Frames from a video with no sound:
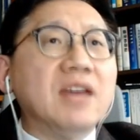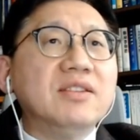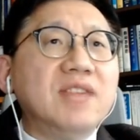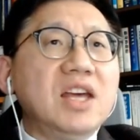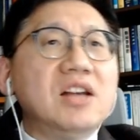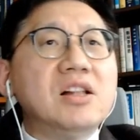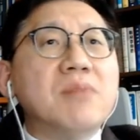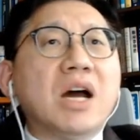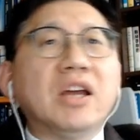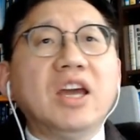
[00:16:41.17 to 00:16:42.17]
Single
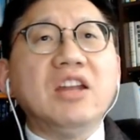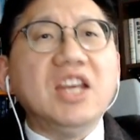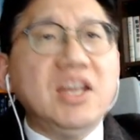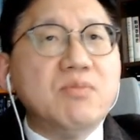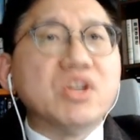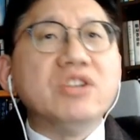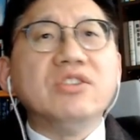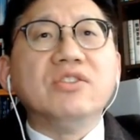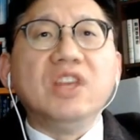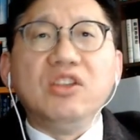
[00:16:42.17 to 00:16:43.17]
Market
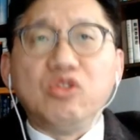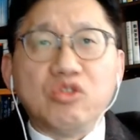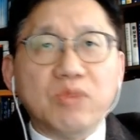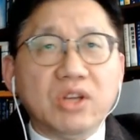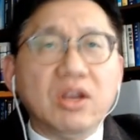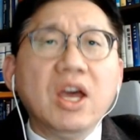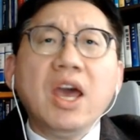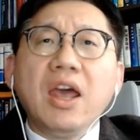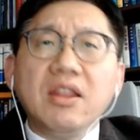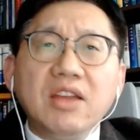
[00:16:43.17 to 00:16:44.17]
Emergency Instrument.
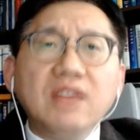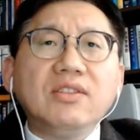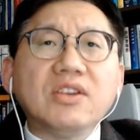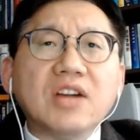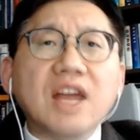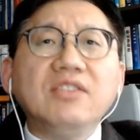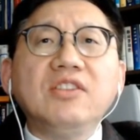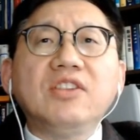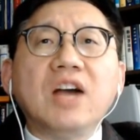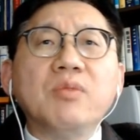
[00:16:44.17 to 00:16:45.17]
This
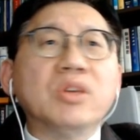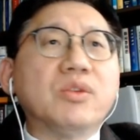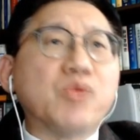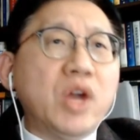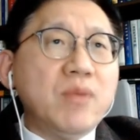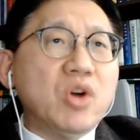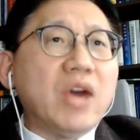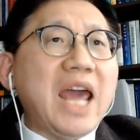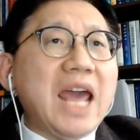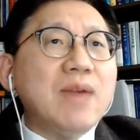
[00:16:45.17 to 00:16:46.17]
crisis government framework
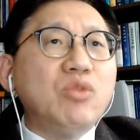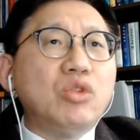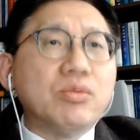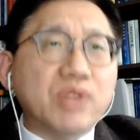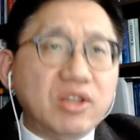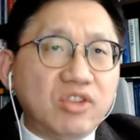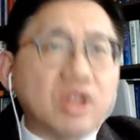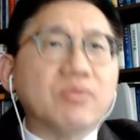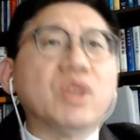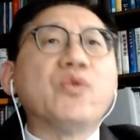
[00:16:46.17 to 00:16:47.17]
aims to
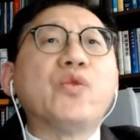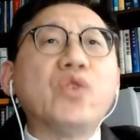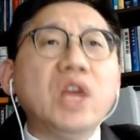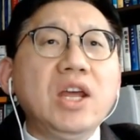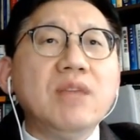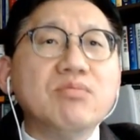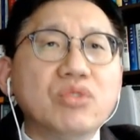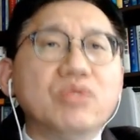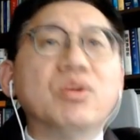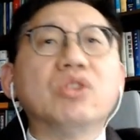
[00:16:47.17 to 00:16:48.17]
preserve the free
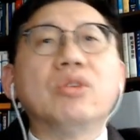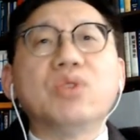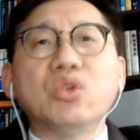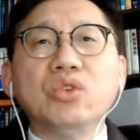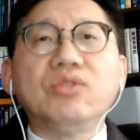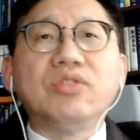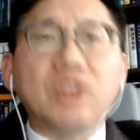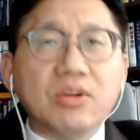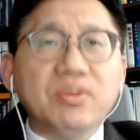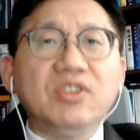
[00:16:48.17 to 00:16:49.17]
movement of goods,
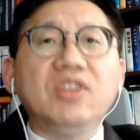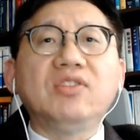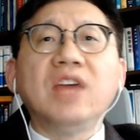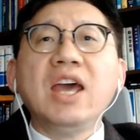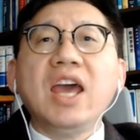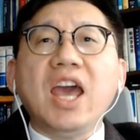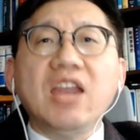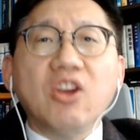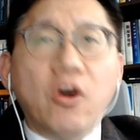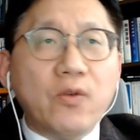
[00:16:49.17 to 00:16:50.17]
services,
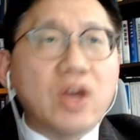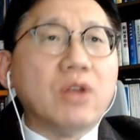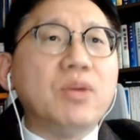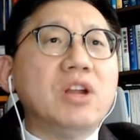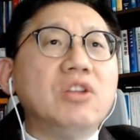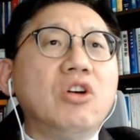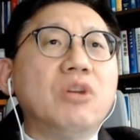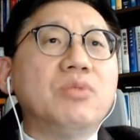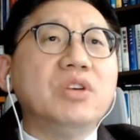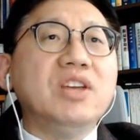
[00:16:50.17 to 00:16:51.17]
and the availability
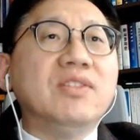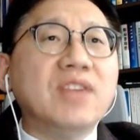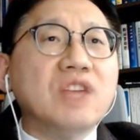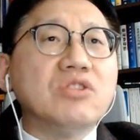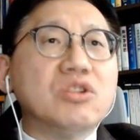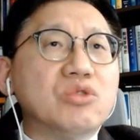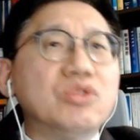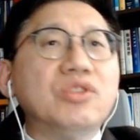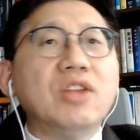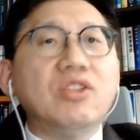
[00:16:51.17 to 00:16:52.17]
of essential goods and